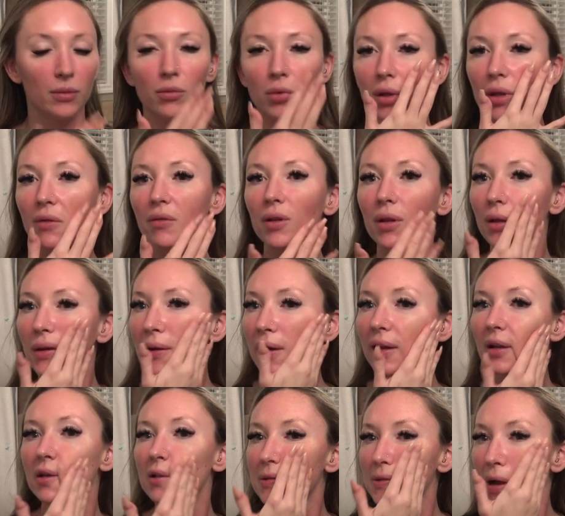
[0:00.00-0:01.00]
really, really
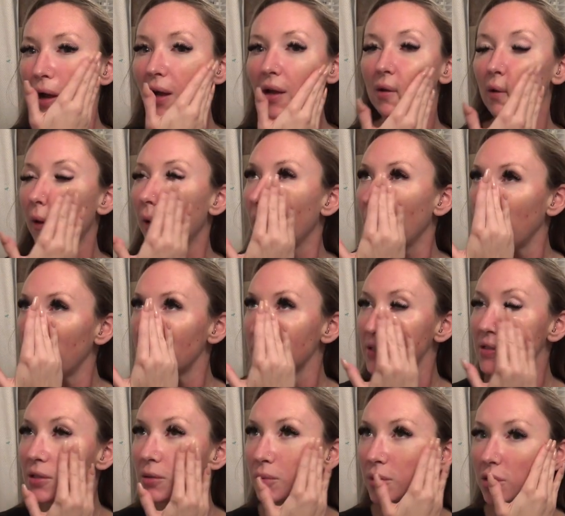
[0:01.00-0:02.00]
good. It's not a
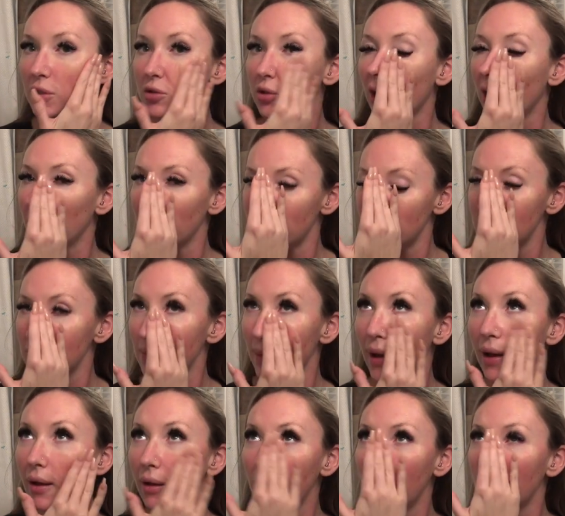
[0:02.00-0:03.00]
super strong
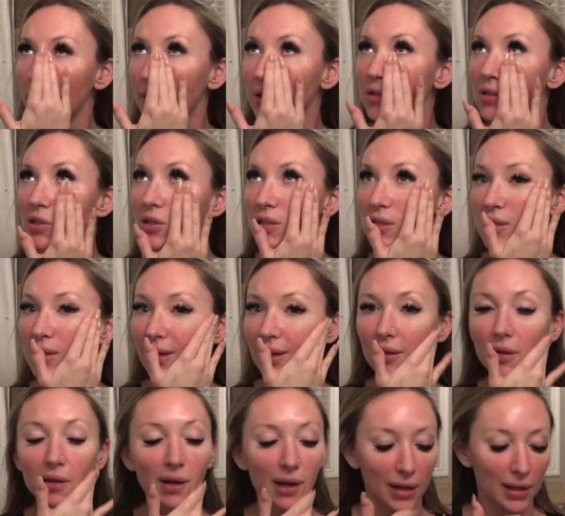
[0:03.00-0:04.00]
smell. It's just like
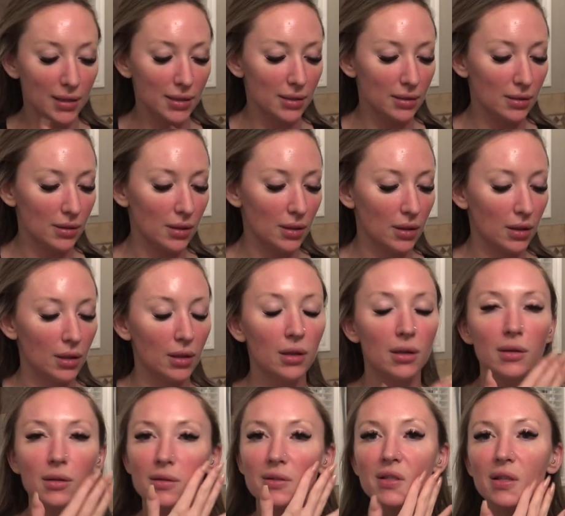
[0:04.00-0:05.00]
a nice
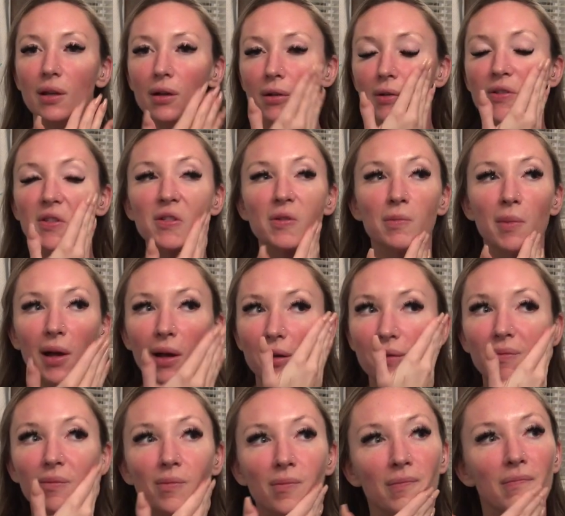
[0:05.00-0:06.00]
subtle
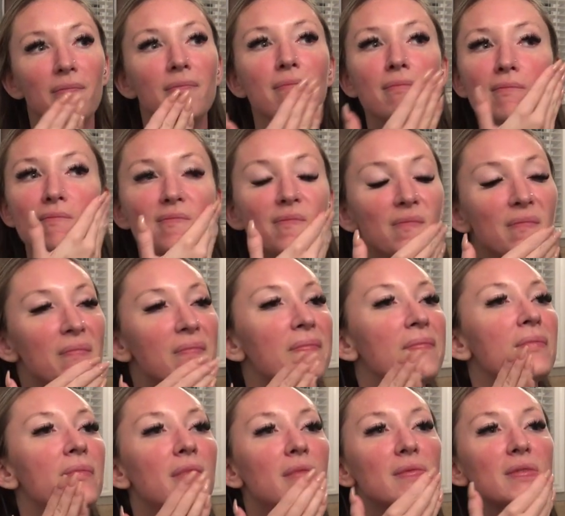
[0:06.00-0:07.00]
smell.
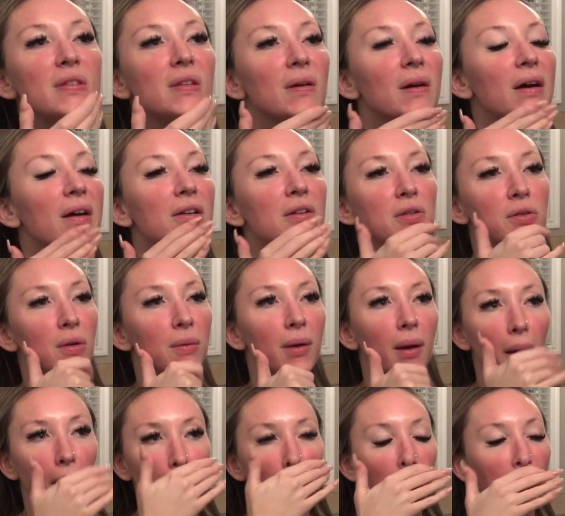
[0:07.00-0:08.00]
And so I just rub
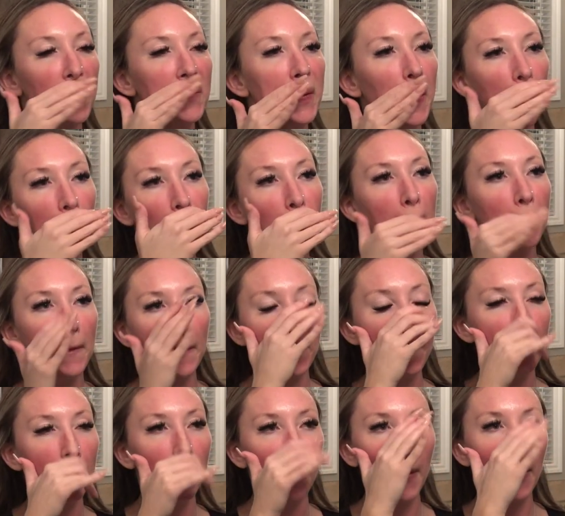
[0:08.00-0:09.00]
it all over.
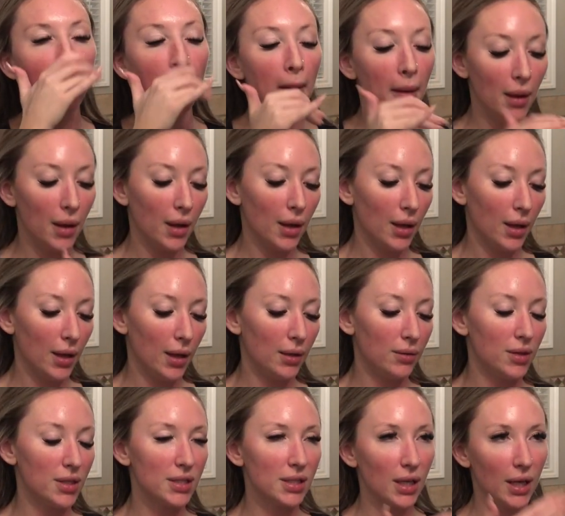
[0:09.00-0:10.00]

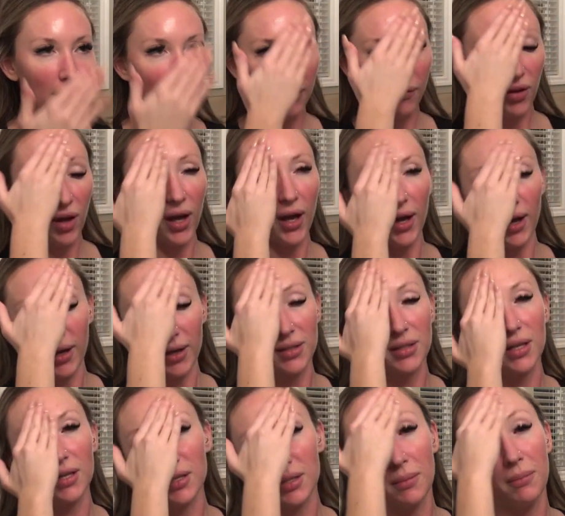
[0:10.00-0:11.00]
And this kind of acts
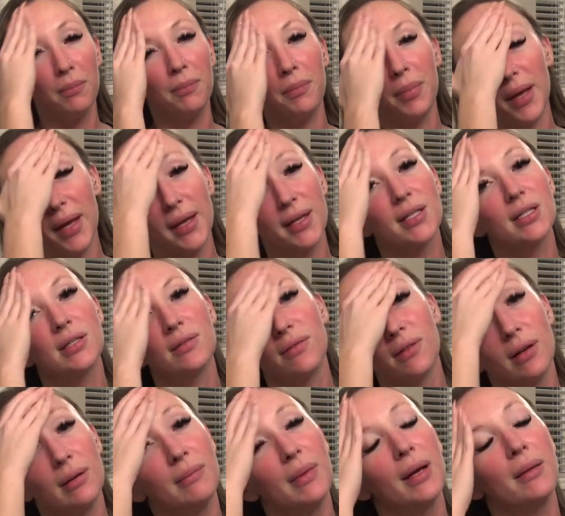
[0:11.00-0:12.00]
as a base
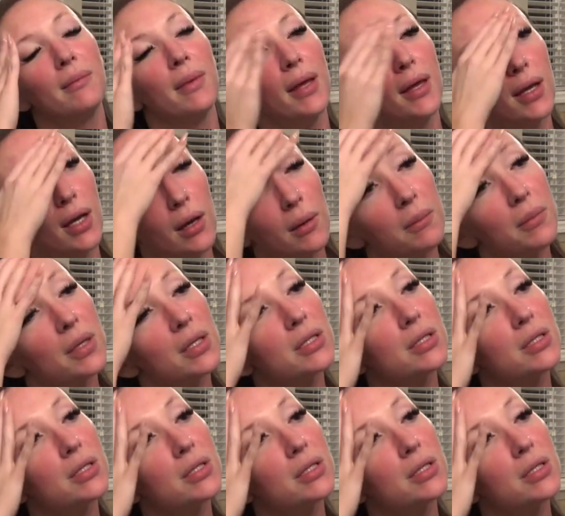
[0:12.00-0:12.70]
for my makeup